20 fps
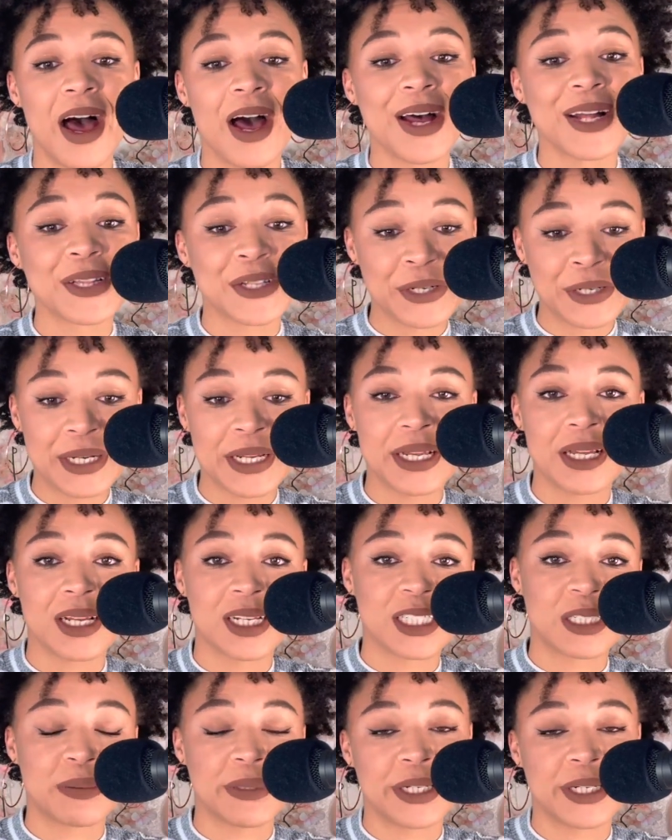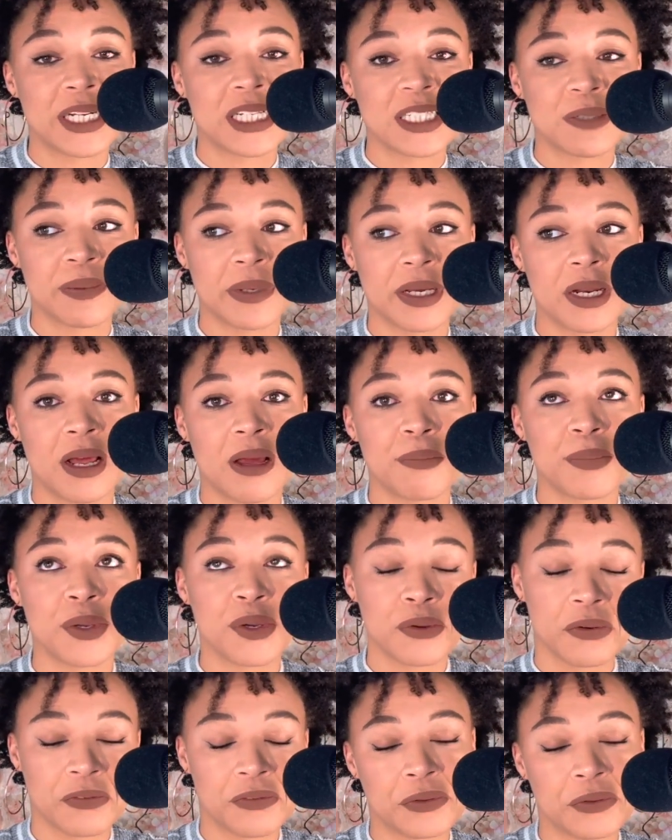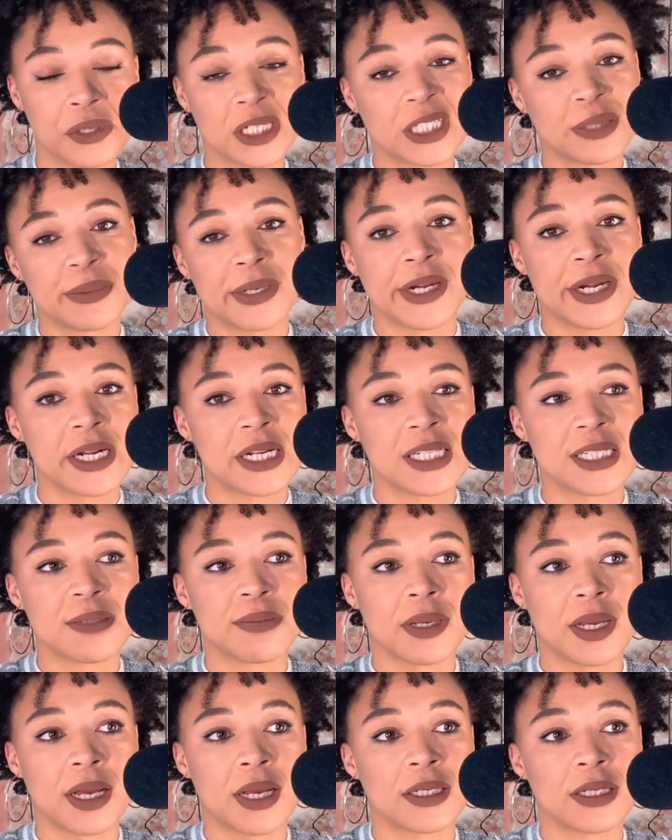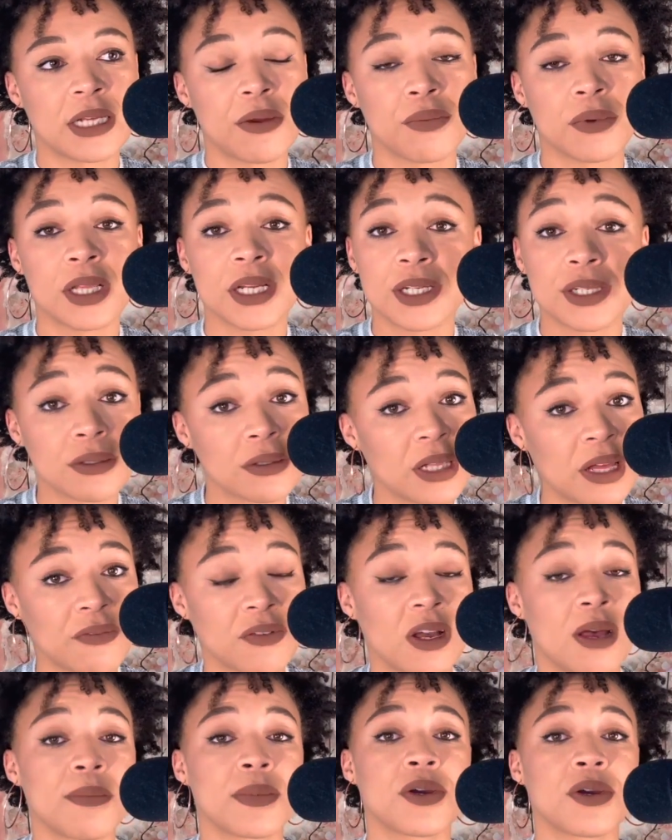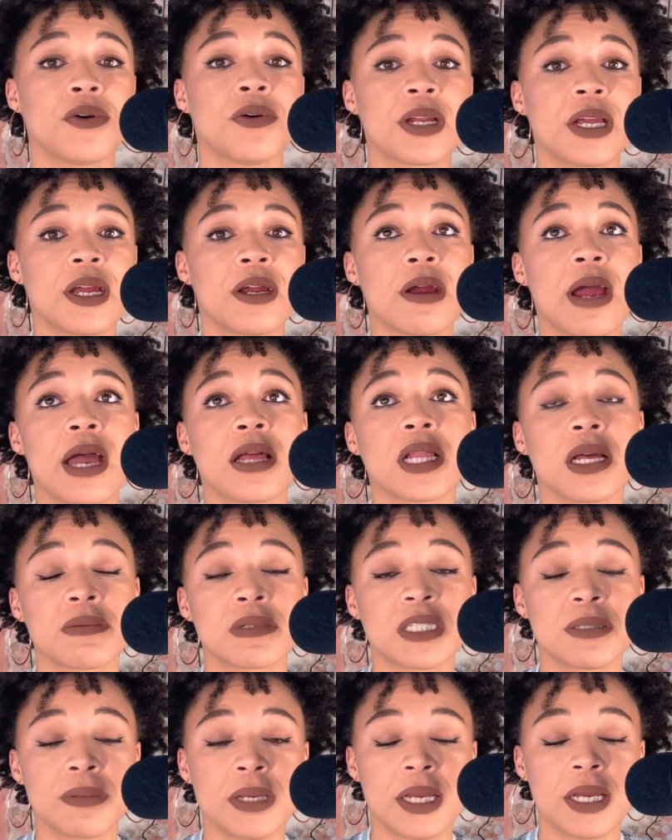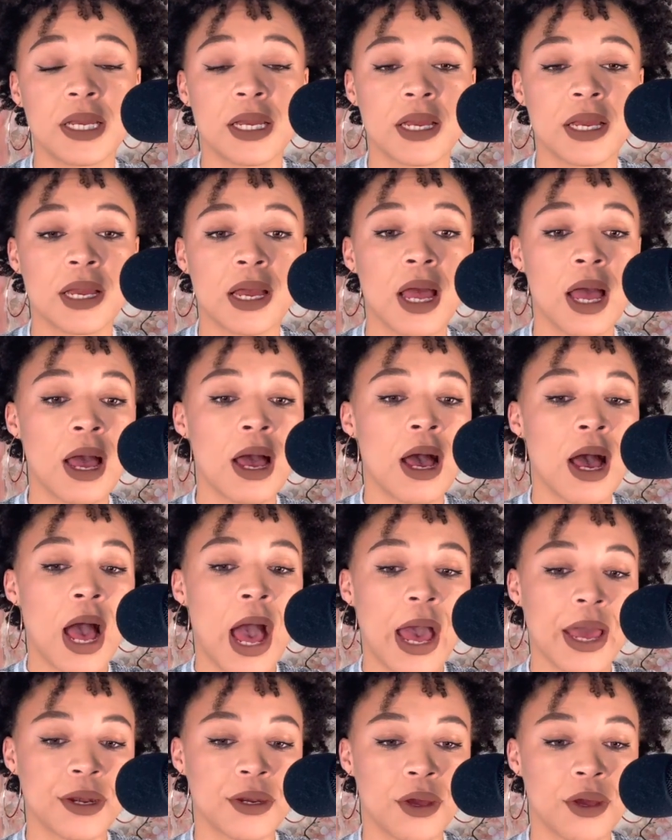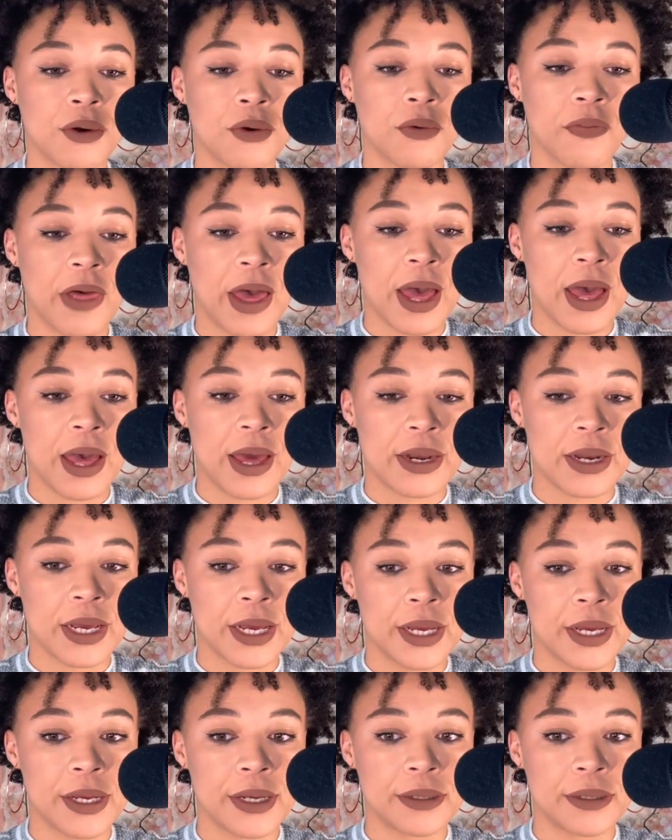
a learning experience, but a beautiful experience, because I really do love coming on here. I love speaking. I know that,